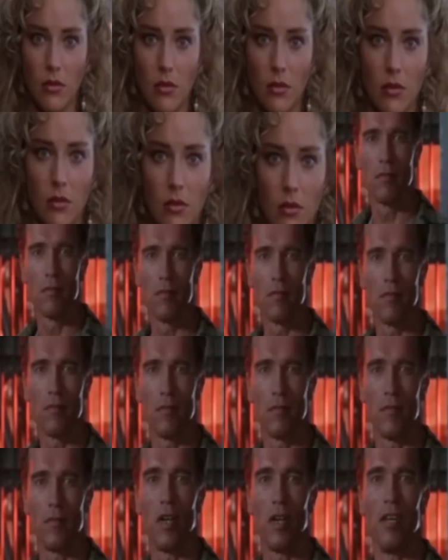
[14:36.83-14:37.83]
Because
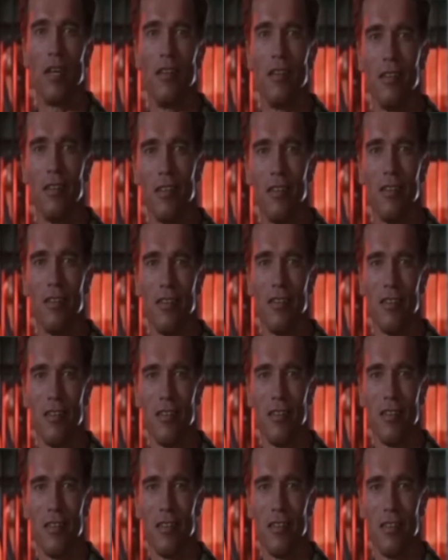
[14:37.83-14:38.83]
while Quaid
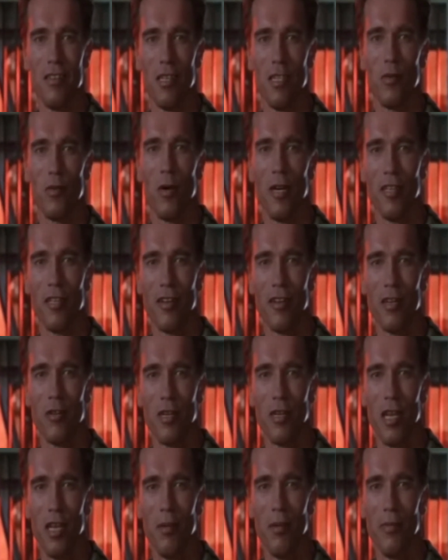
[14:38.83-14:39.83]
runs from reality
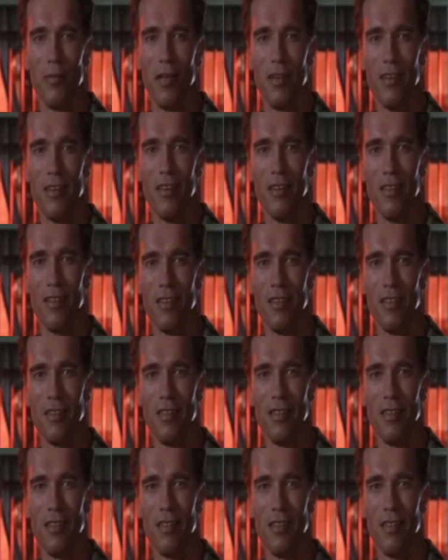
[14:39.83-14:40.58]
into fantasy,